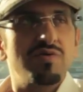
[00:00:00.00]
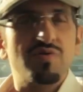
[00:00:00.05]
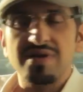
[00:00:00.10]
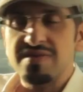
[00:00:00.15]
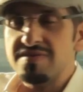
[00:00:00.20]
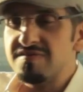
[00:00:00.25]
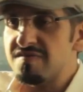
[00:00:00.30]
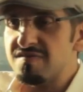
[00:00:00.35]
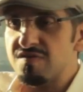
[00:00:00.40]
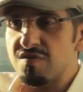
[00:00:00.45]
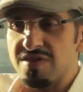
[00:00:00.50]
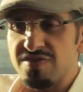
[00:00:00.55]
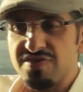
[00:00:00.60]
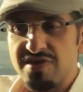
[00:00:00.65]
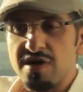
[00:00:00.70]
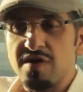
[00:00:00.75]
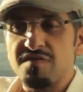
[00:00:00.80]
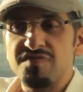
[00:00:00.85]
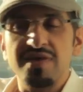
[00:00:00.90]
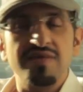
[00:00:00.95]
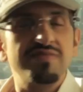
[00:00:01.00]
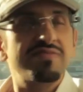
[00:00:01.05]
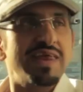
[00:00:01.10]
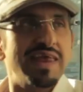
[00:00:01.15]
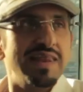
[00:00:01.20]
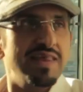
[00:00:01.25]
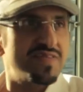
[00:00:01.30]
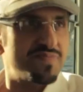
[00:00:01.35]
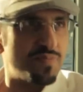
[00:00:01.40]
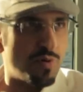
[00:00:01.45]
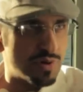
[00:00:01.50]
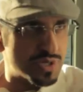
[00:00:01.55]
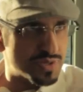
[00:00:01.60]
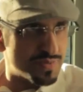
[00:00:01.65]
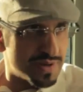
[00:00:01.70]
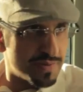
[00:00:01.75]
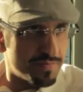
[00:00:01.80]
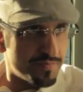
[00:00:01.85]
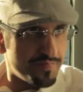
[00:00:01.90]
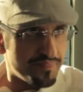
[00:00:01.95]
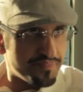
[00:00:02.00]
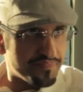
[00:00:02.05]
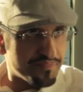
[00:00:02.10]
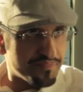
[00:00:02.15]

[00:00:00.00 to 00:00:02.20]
you can think of the Israeli spokesman.